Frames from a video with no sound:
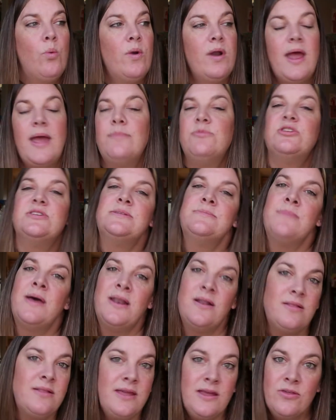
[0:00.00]
when I'm just
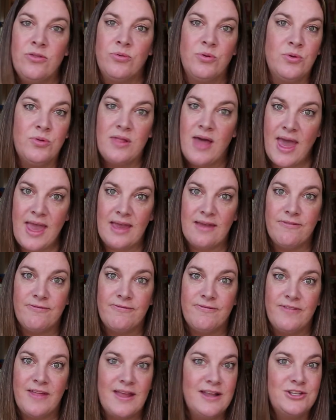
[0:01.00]
muddling through
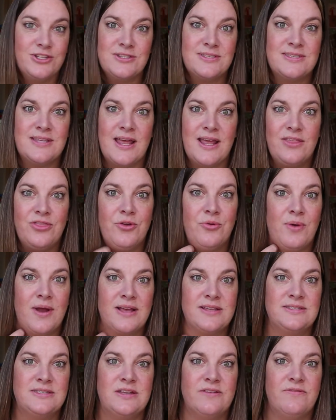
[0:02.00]
life, like just like the
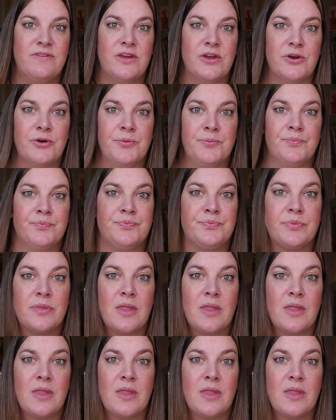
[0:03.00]
rest of you.